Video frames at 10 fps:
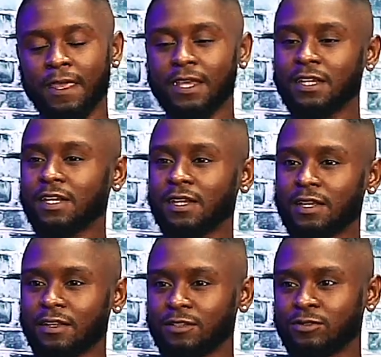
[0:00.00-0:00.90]
And in
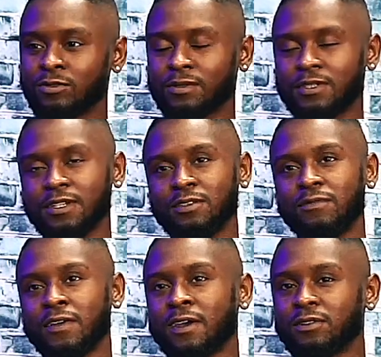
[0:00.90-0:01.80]
that, you know what I'm saying, you
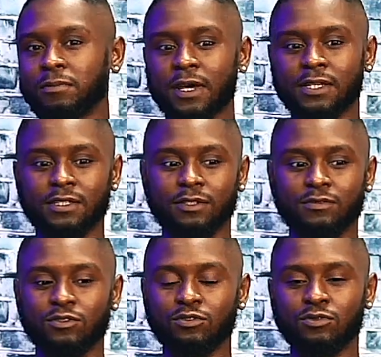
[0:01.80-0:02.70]
found the positive.
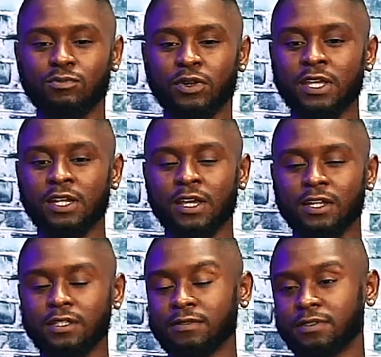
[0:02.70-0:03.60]
You you bringing
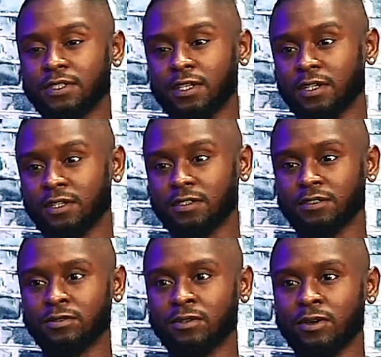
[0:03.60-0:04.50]
out different
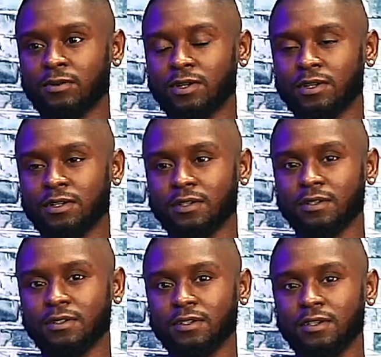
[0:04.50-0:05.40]
things, you know, uh